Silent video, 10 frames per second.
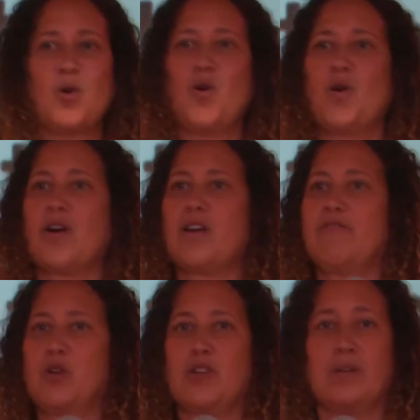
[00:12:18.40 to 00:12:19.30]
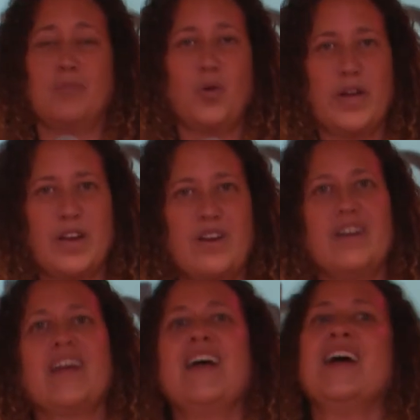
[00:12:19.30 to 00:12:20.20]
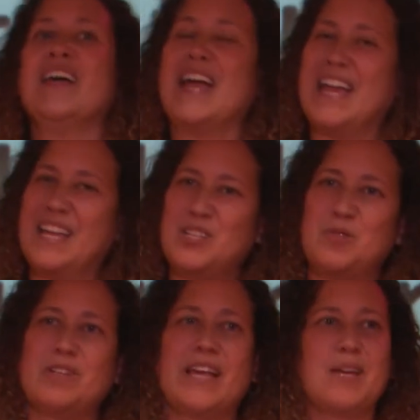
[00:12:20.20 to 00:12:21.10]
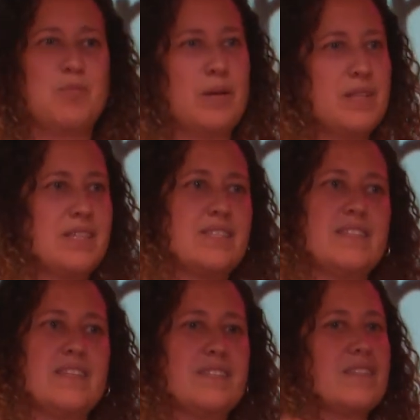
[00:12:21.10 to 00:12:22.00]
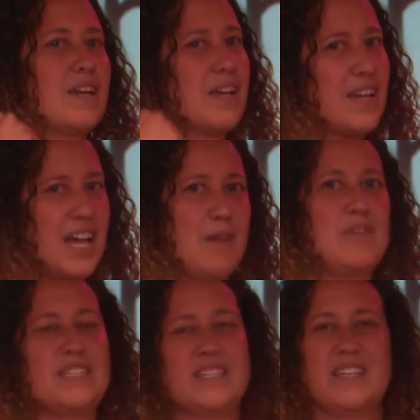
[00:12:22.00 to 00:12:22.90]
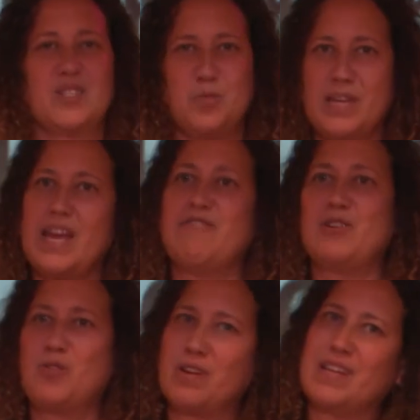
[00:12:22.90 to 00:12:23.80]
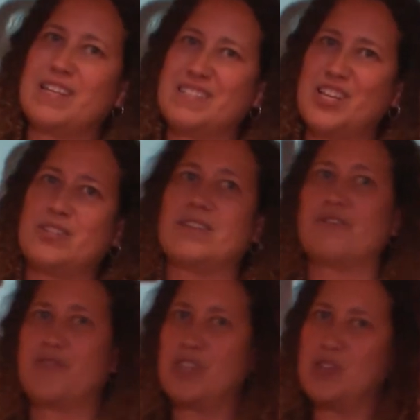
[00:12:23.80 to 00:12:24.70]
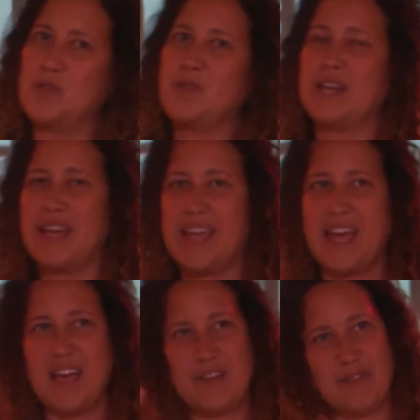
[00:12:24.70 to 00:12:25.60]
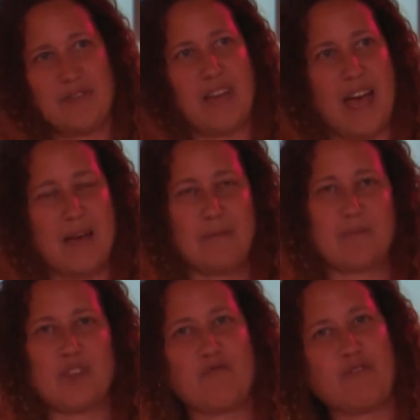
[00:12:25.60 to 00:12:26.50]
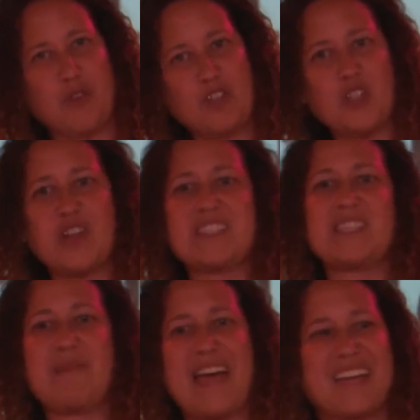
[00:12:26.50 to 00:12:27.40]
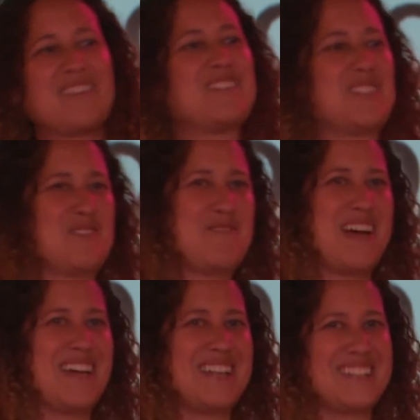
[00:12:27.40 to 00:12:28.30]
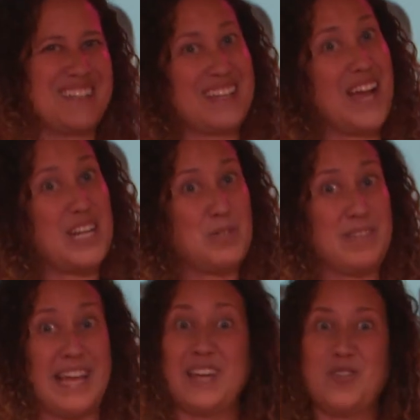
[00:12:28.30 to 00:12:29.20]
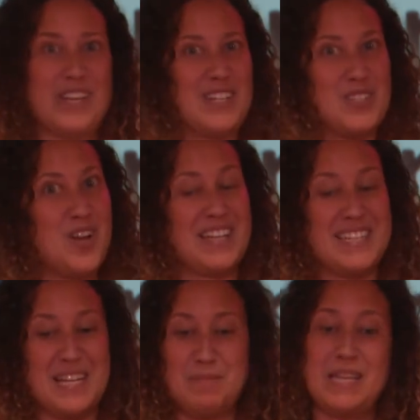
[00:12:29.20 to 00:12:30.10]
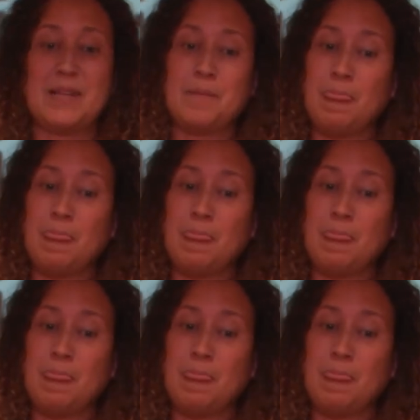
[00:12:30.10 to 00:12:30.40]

or if you're an employer and you would like employment assistance, come and see us. We have an organization for you, and I have referral charts in the back to guide you in that, or you can just contact me.